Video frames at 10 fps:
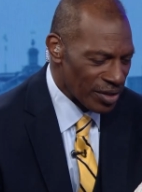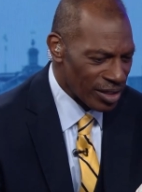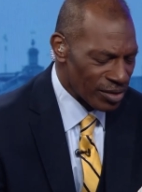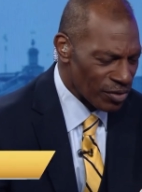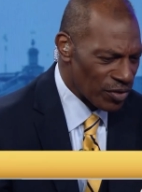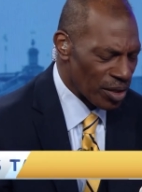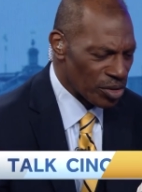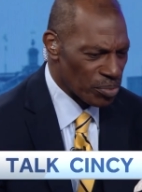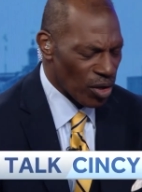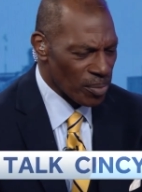in the fire
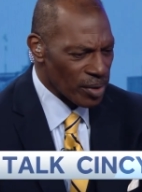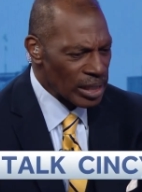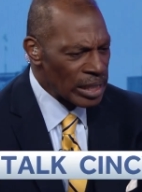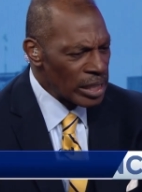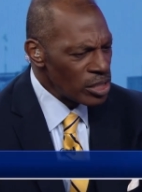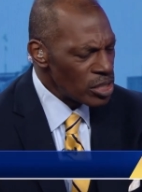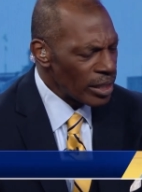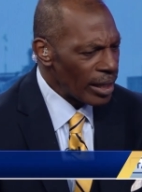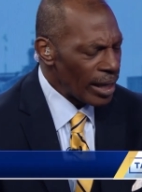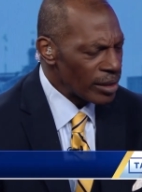department.
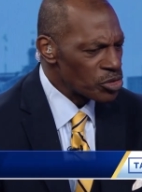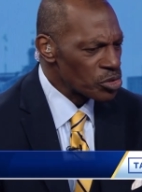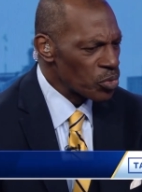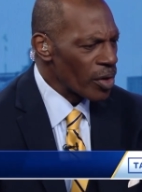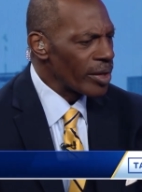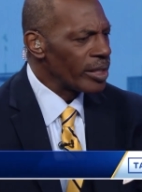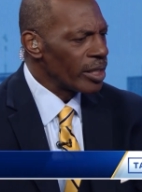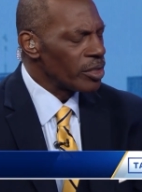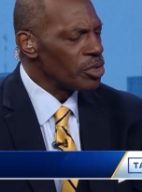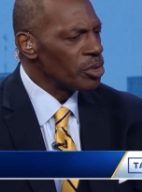at your swearing
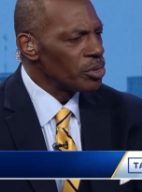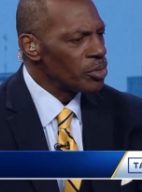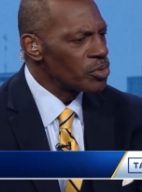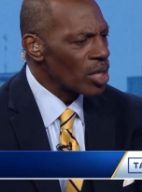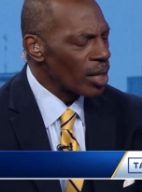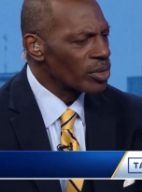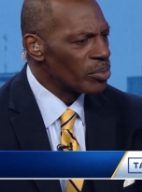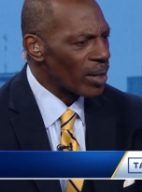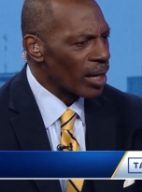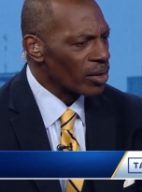in, you talked
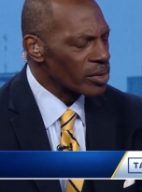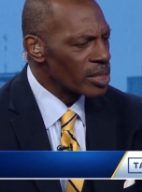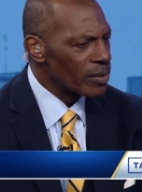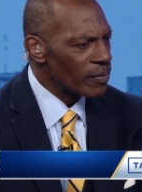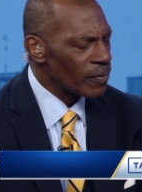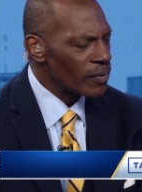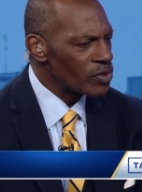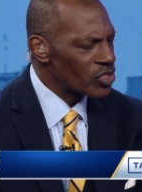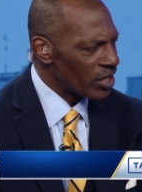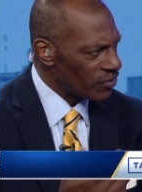about
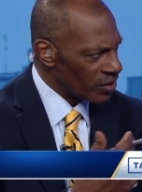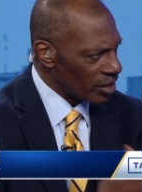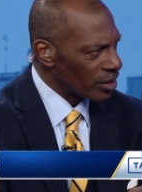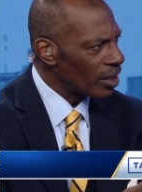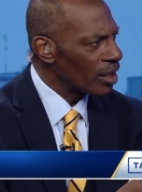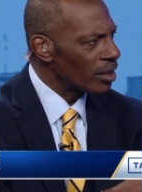safety,